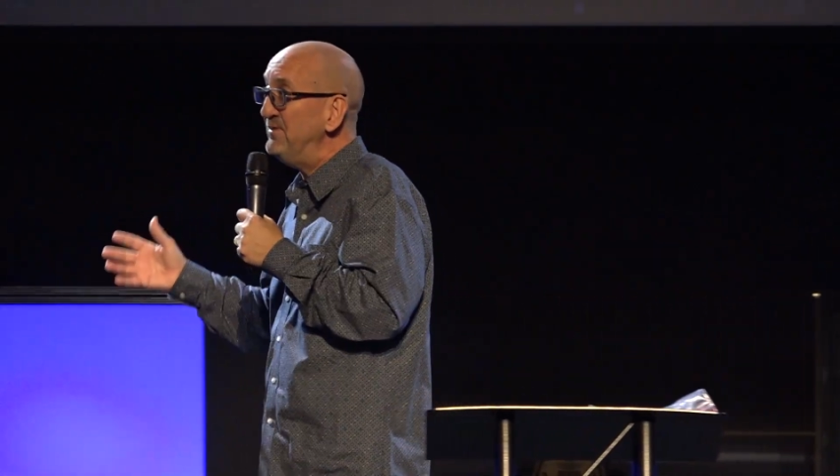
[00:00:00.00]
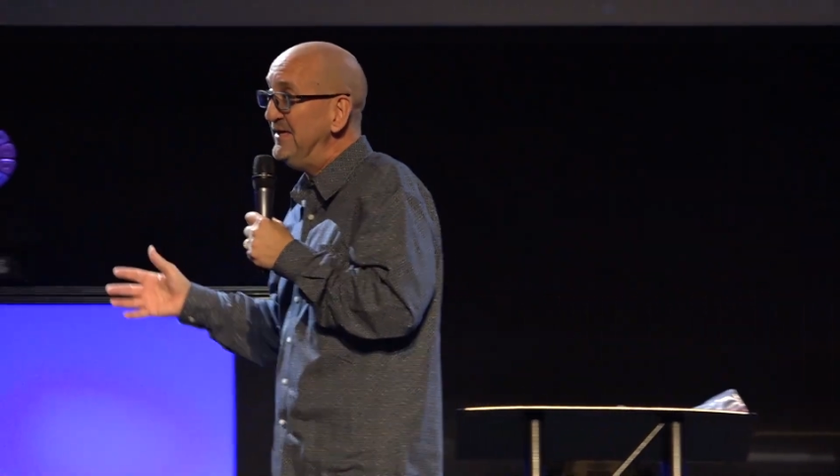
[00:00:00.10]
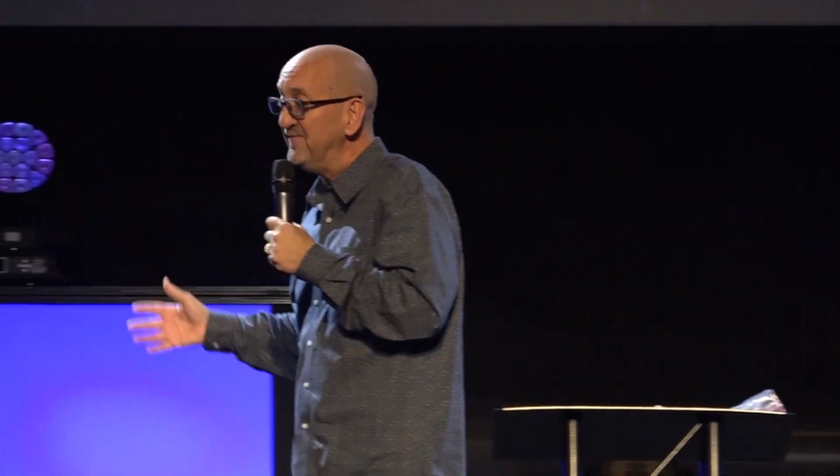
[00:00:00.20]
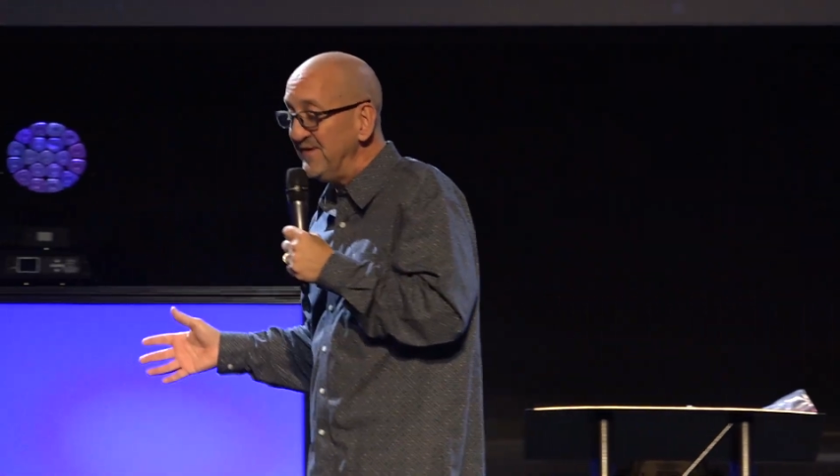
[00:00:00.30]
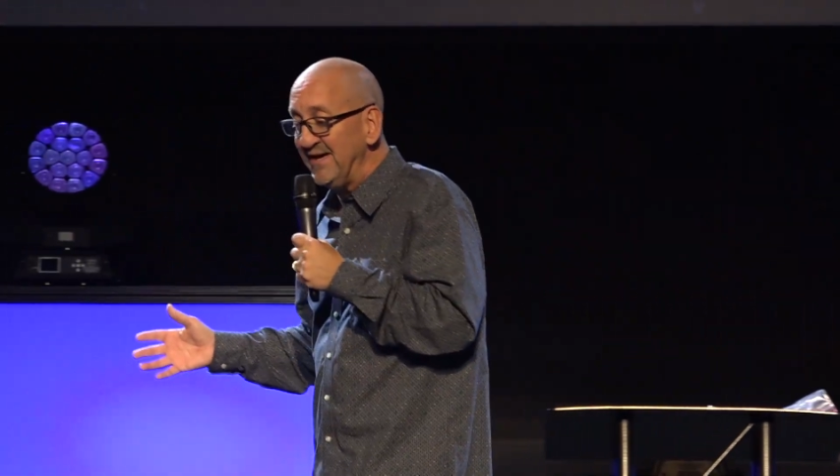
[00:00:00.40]

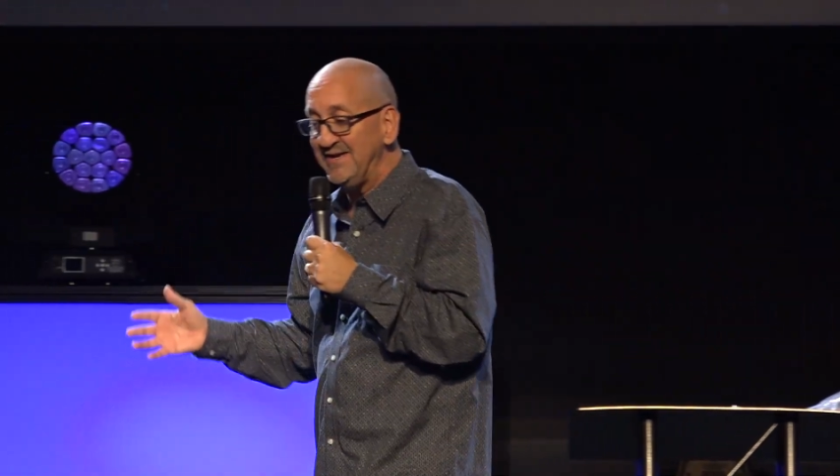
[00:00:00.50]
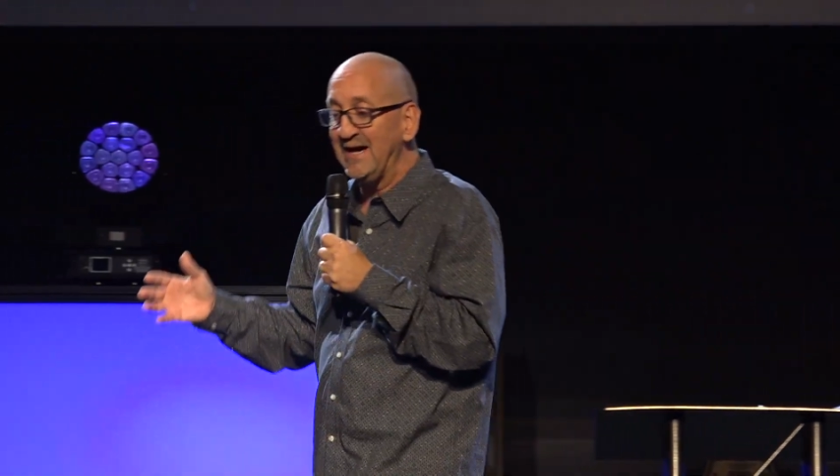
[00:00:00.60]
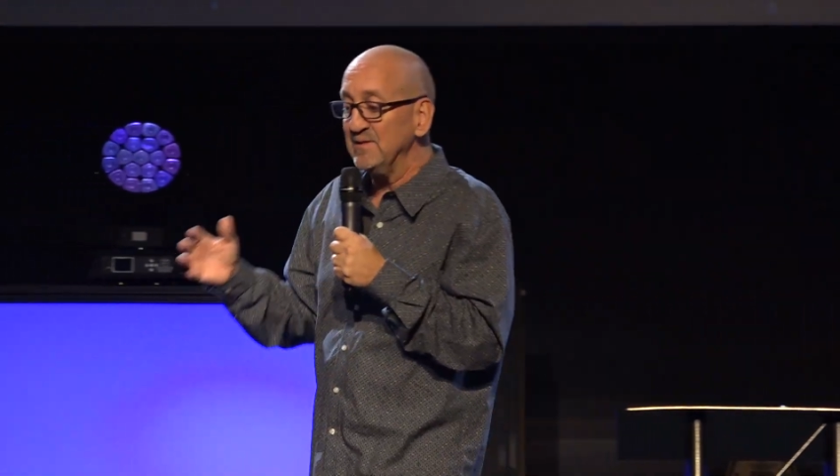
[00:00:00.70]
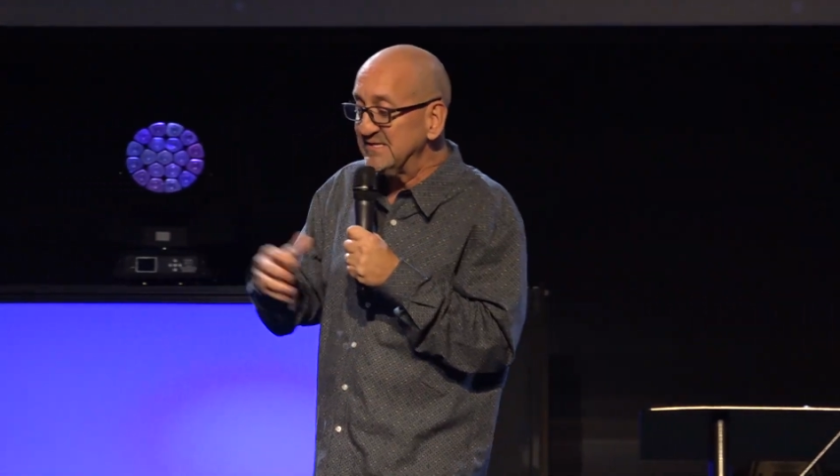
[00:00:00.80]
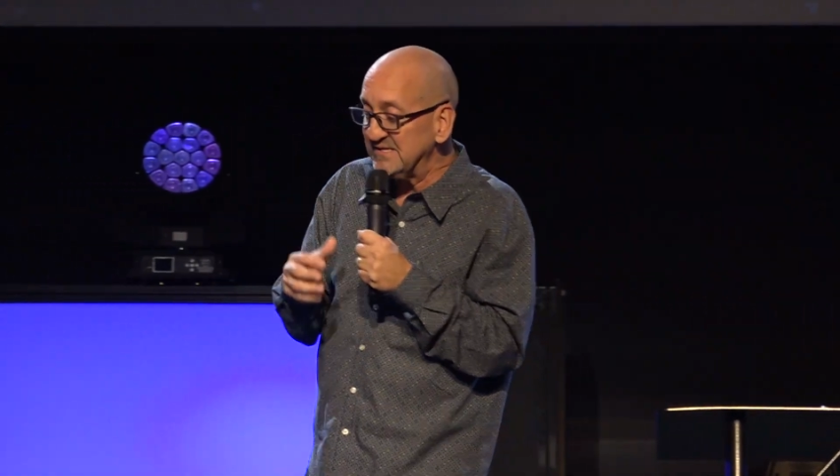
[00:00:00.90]
beef in.
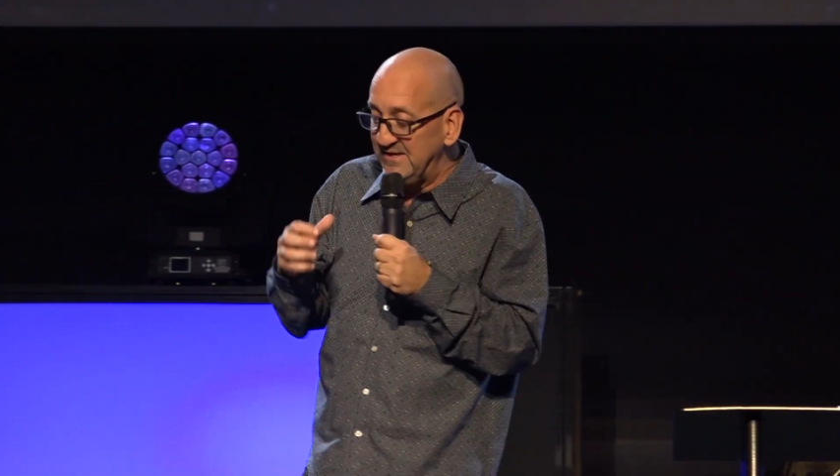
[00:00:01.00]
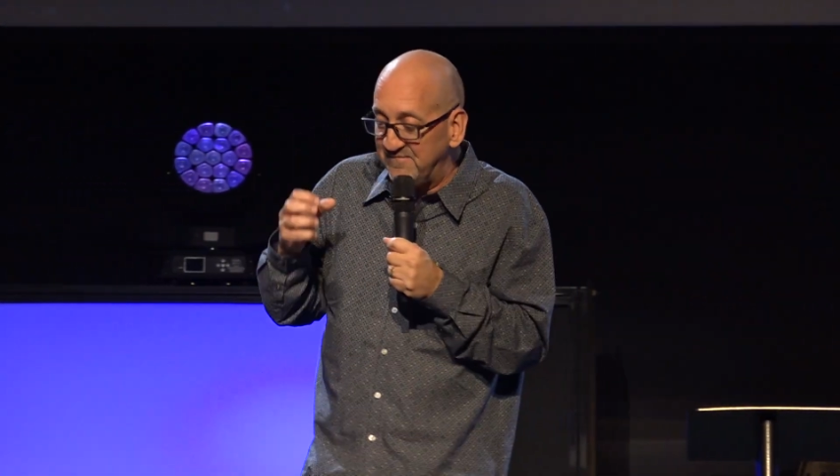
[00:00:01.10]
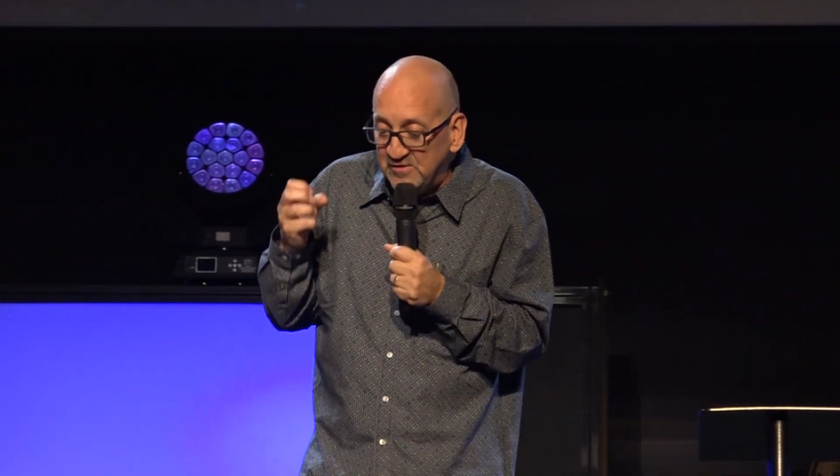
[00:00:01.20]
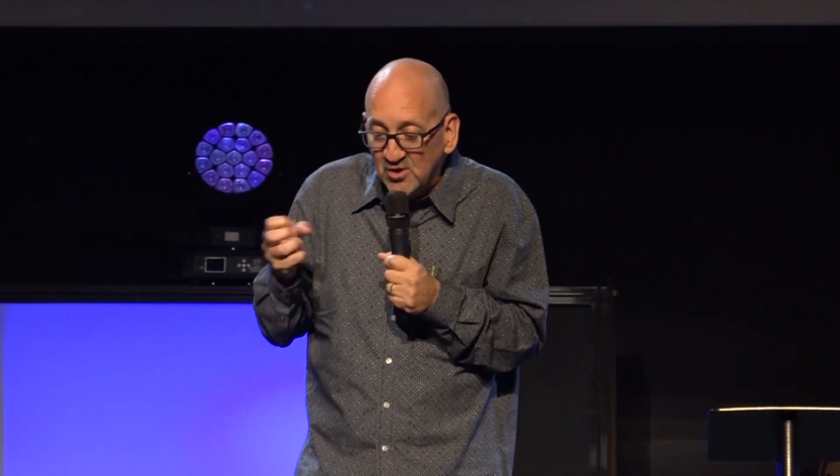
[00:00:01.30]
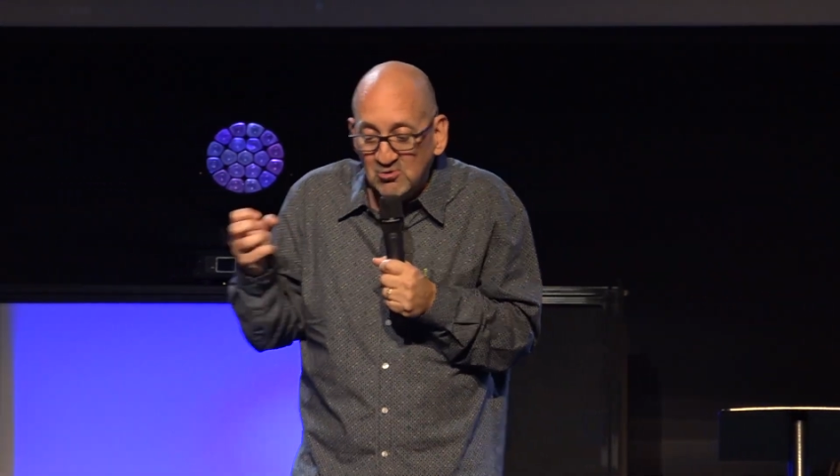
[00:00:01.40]
Now listen,
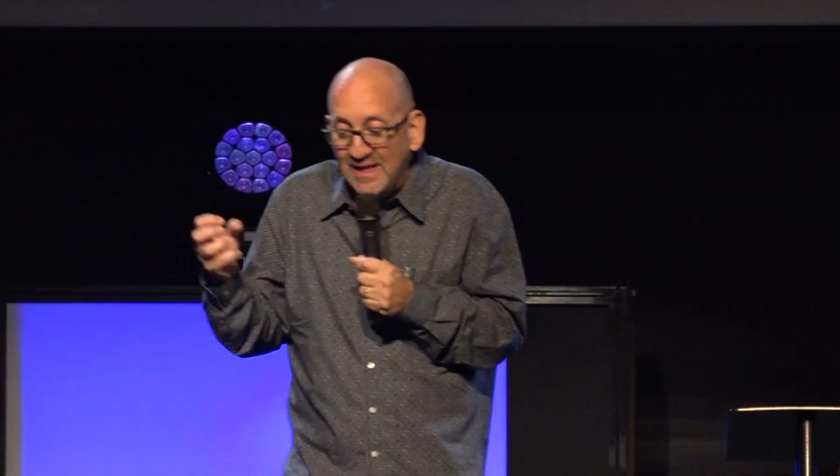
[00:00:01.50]
if you don't